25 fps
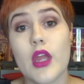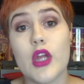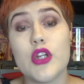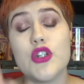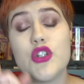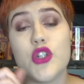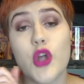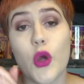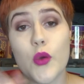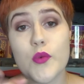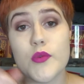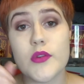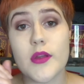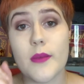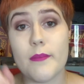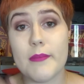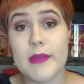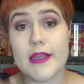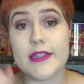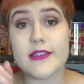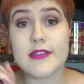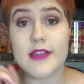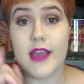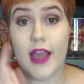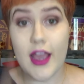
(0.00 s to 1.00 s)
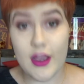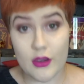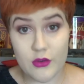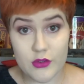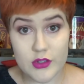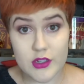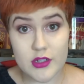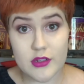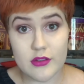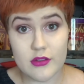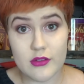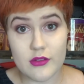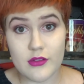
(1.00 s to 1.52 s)
don't miss
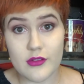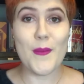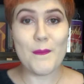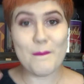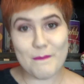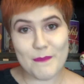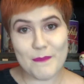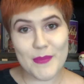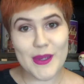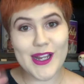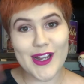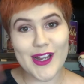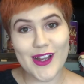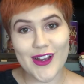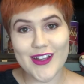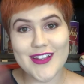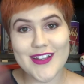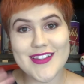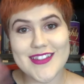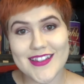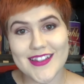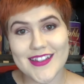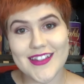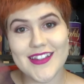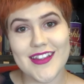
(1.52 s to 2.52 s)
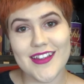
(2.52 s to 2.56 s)
out. Bye guys.